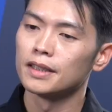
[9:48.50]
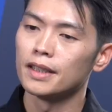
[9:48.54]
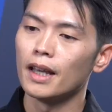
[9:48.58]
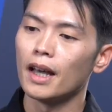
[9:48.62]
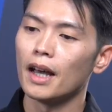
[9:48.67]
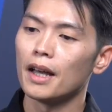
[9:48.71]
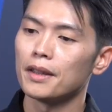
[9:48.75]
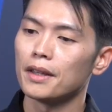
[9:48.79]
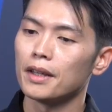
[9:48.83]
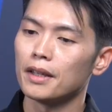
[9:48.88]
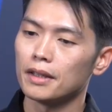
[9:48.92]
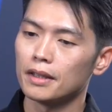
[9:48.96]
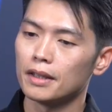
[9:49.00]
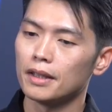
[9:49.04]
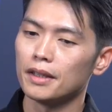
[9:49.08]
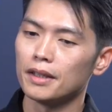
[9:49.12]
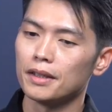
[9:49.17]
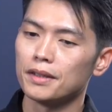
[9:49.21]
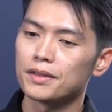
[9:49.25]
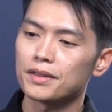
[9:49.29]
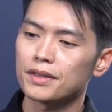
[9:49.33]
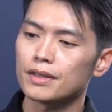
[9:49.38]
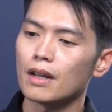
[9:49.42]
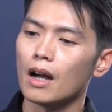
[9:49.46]
Yeah, that
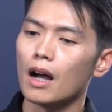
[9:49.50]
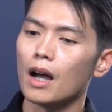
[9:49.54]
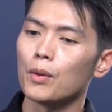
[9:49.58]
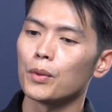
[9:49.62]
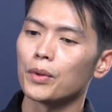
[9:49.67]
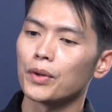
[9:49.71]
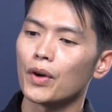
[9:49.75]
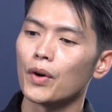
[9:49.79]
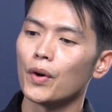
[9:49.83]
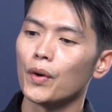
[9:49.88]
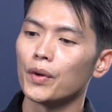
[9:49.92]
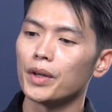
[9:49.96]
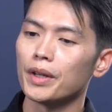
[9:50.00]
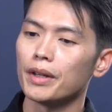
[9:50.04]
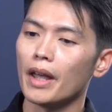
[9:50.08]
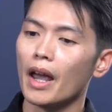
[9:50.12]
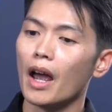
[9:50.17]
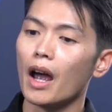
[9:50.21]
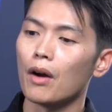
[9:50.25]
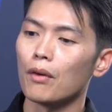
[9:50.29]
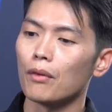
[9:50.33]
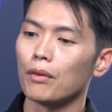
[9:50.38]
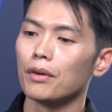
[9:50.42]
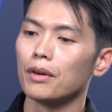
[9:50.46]
inside we call it
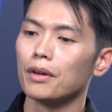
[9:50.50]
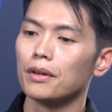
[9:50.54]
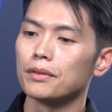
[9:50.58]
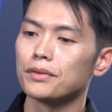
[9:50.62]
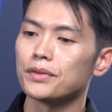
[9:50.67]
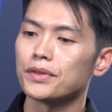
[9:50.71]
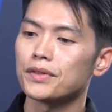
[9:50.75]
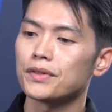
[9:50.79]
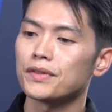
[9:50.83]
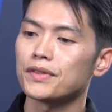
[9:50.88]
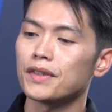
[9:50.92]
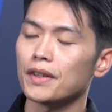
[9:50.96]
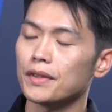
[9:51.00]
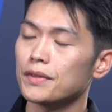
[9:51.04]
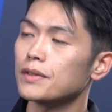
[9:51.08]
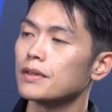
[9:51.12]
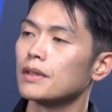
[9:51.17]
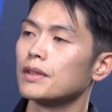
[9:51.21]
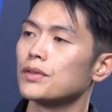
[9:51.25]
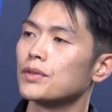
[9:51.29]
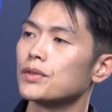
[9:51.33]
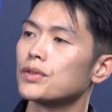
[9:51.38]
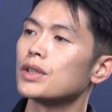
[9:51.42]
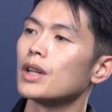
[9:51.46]
aero
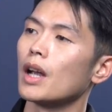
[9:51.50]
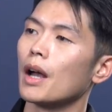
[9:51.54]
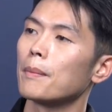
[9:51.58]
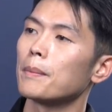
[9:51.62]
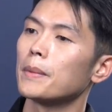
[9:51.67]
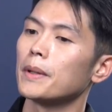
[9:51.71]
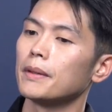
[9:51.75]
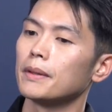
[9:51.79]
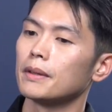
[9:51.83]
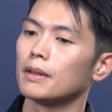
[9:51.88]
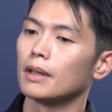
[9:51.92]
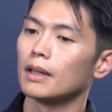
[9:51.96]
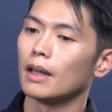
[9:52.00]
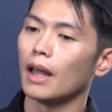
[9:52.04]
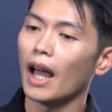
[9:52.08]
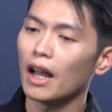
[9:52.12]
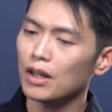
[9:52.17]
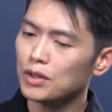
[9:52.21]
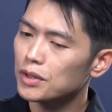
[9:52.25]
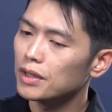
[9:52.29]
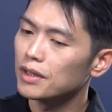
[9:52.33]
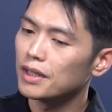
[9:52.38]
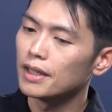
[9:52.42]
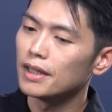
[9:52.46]
system shaping.
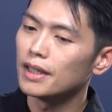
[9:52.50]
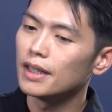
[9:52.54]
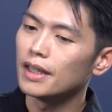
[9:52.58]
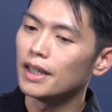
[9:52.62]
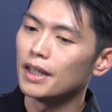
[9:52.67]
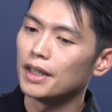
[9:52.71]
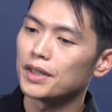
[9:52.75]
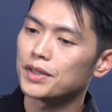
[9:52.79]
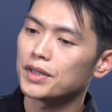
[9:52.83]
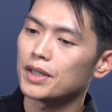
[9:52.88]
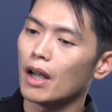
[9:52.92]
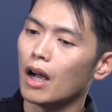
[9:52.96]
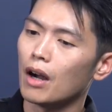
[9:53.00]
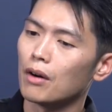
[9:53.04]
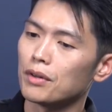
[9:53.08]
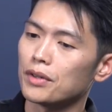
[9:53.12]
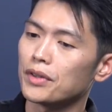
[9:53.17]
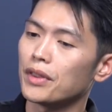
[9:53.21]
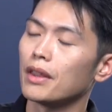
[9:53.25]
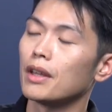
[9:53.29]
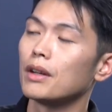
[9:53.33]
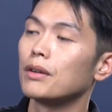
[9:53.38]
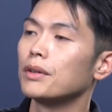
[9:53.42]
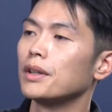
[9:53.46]
Actually, our
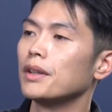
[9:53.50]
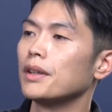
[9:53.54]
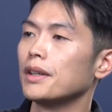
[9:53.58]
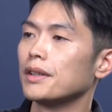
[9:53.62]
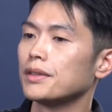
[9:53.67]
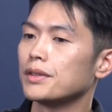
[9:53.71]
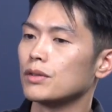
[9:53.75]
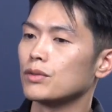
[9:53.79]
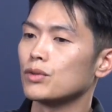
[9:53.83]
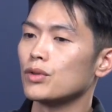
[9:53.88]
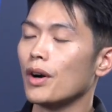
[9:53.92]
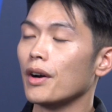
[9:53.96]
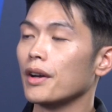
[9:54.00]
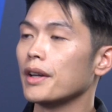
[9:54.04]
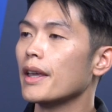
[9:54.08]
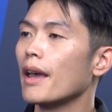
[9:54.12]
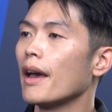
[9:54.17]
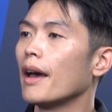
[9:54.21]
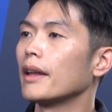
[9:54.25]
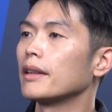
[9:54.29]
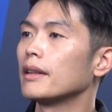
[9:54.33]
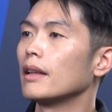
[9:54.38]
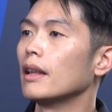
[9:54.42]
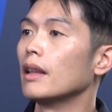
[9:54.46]
theory is
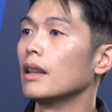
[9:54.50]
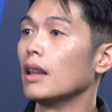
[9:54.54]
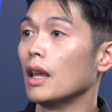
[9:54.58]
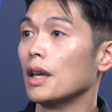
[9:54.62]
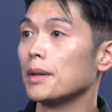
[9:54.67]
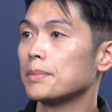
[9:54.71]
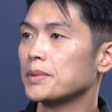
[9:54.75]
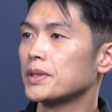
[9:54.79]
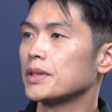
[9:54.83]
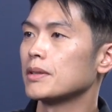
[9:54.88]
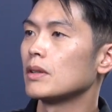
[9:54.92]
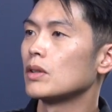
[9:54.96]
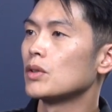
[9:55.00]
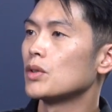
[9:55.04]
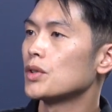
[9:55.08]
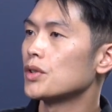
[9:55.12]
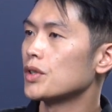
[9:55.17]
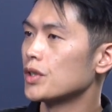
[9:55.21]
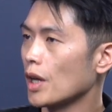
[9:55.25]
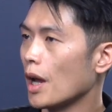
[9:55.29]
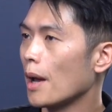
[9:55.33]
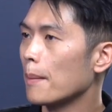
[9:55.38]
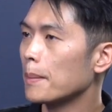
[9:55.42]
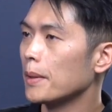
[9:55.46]
truncated ellipse
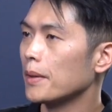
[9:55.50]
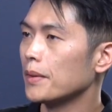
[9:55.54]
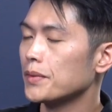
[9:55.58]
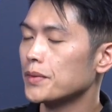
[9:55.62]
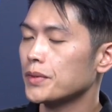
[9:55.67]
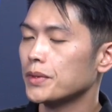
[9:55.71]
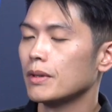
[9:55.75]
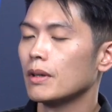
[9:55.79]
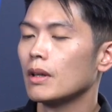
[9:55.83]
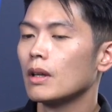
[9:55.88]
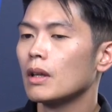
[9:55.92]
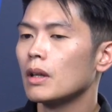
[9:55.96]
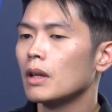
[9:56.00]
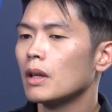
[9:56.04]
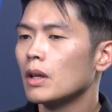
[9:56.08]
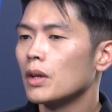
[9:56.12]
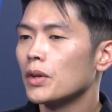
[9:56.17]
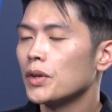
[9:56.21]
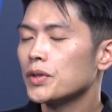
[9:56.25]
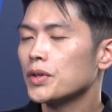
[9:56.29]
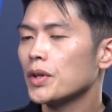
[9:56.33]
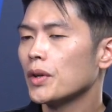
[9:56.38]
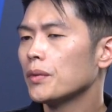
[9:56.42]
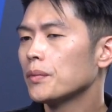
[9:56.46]
shapings.
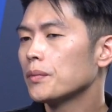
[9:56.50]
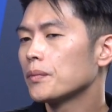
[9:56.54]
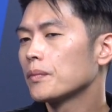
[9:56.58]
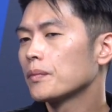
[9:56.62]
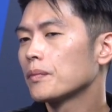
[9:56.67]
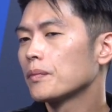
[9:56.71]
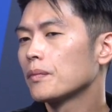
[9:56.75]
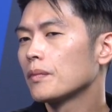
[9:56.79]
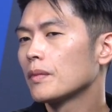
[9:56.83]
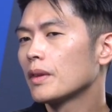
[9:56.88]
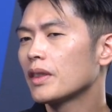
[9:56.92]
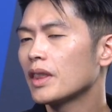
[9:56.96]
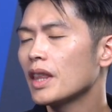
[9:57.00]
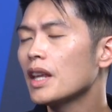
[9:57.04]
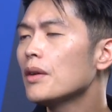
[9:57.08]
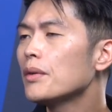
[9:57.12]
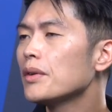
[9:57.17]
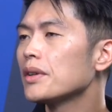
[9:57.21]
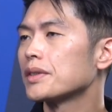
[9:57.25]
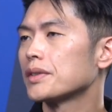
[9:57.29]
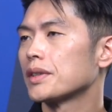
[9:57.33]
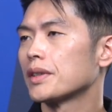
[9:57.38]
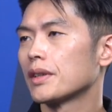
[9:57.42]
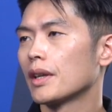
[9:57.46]
So,
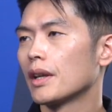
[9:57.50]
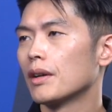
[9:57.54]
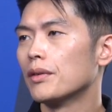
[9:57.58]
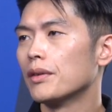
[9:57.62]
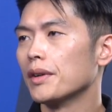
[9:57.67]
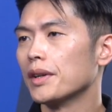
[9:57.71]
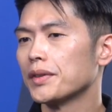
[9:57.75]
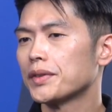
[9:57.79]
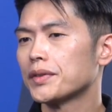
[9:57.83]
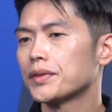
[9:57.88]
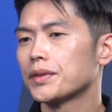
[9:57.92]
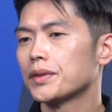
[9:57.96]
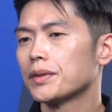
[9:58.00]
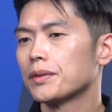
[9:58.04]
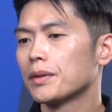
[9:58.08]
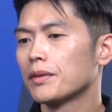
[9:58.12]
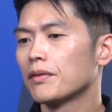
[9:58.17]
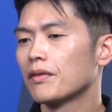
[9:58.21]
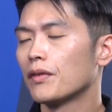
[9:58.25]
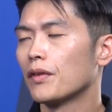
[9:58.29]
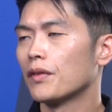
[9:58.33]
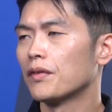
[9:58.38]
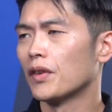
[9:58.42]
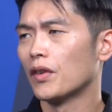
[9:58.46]
theory is theories.
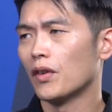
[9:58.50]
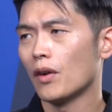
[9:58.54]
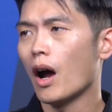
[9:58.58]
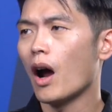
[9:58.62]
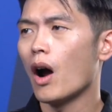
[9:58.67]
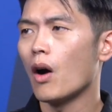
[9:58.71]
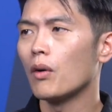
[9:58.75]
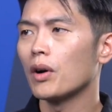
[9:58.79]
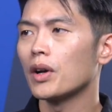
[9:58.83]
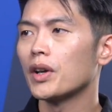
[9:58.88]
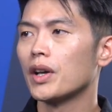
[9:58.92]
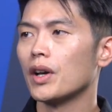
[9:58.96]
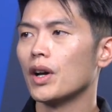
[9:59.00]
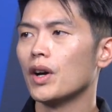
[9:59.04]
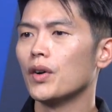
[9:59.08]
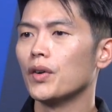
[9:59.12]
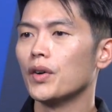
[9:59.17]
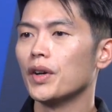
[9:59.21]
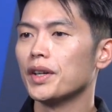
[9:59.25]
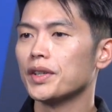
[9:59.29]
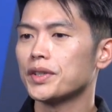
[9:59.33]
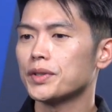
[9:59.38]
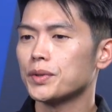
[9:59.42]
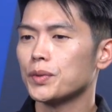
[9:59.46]
But for our goal
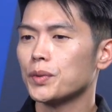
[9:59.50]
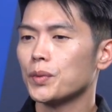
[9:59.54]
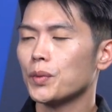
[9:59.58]
is